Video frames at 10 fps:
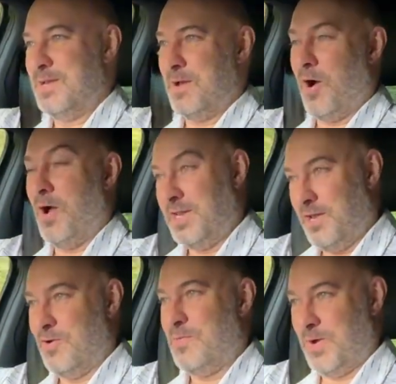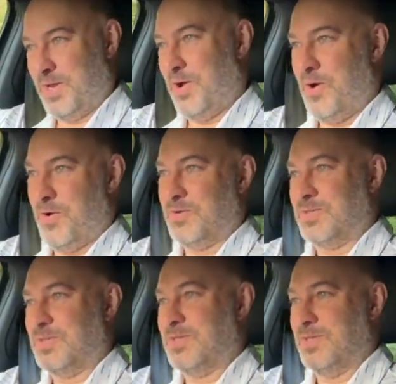I know my
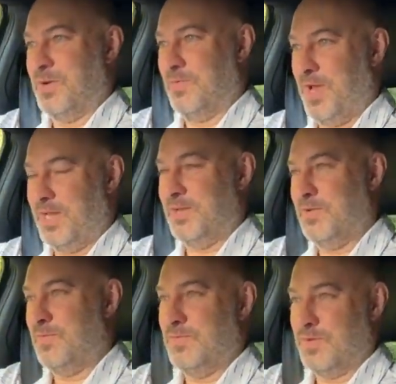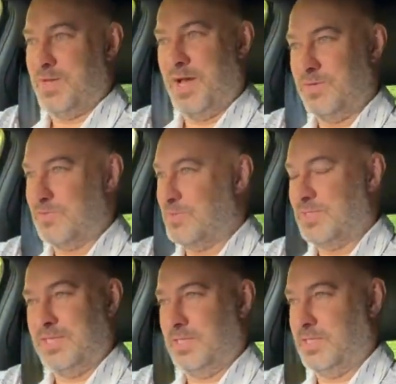cars. I've had over
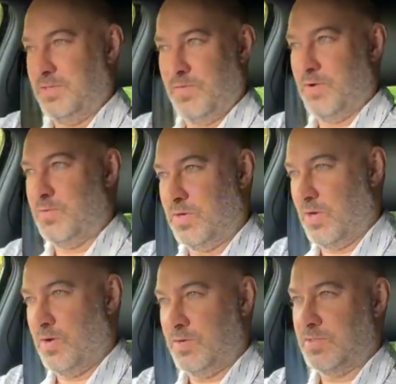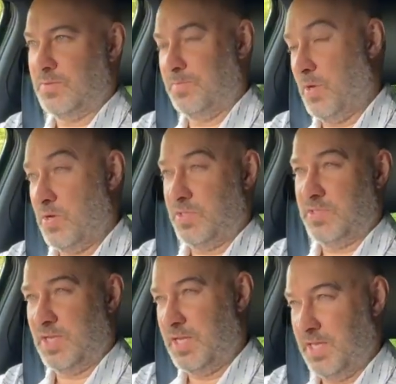160 road cars
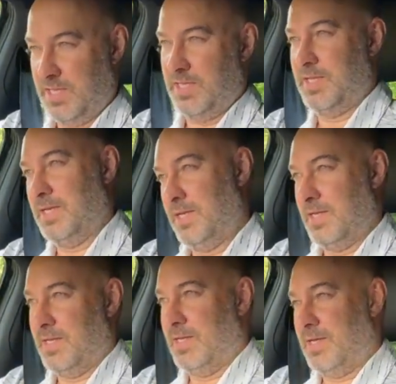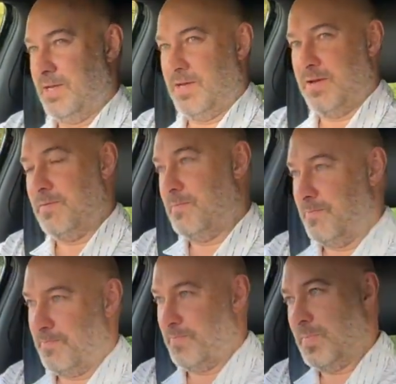personally,
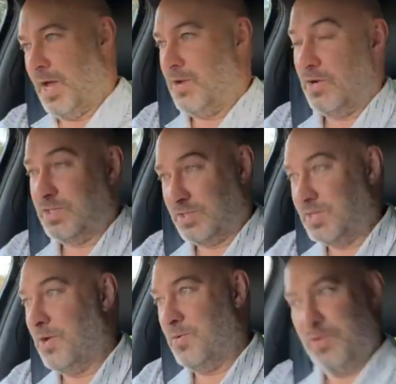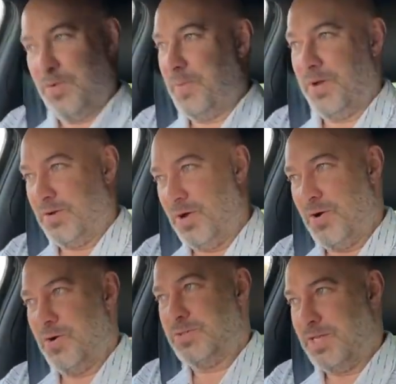and I just know a lot about
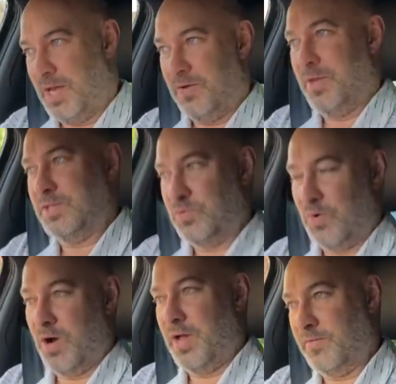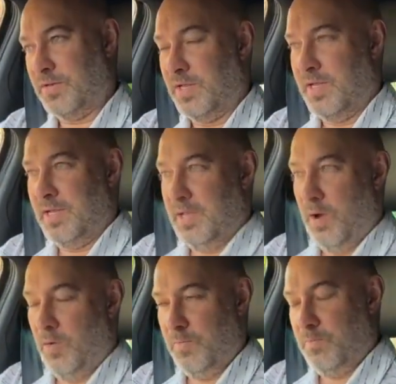cars and how they drive, and
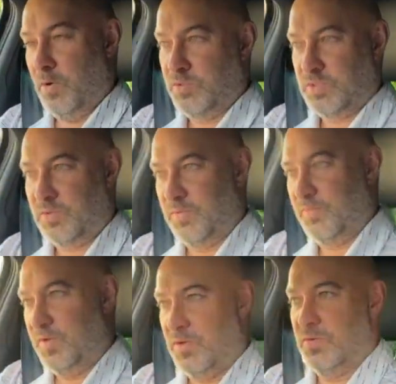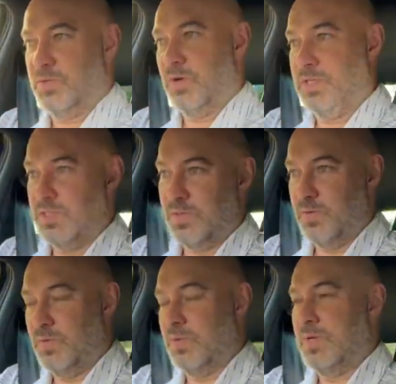most of the reviews I
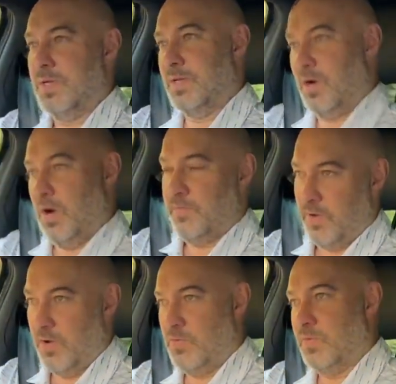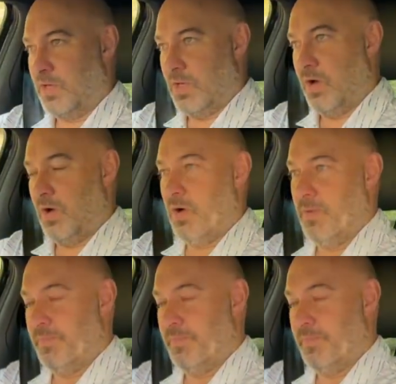do, I've owned the car,